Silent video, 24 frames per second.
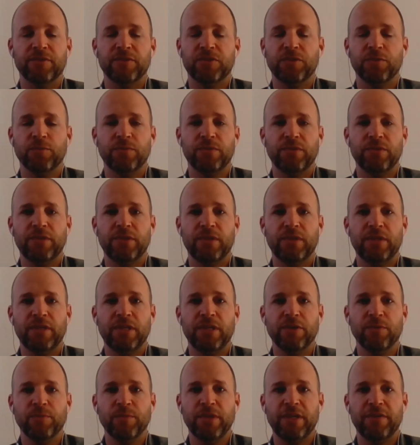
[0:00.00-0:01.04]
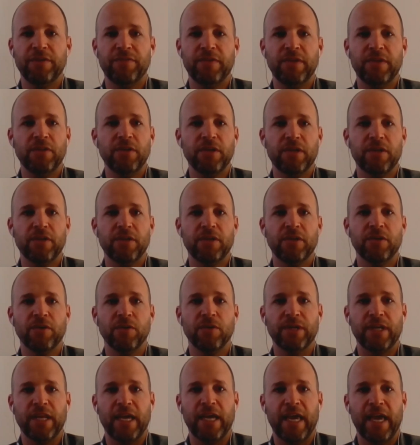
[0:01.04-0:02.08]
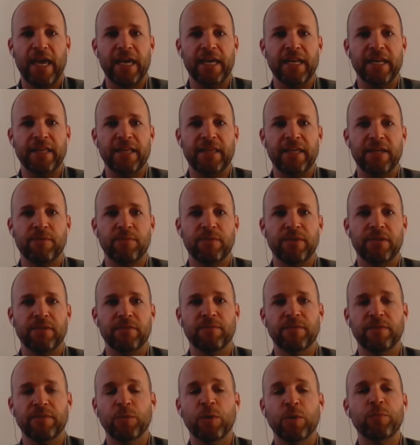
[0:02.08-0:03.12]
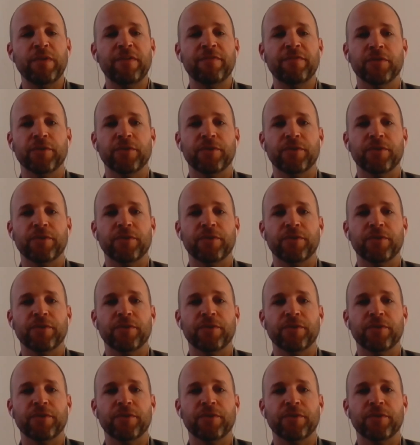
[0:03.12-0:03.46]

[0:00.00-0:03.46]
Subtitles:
And so, you know, really, if you look going ahead, I think we what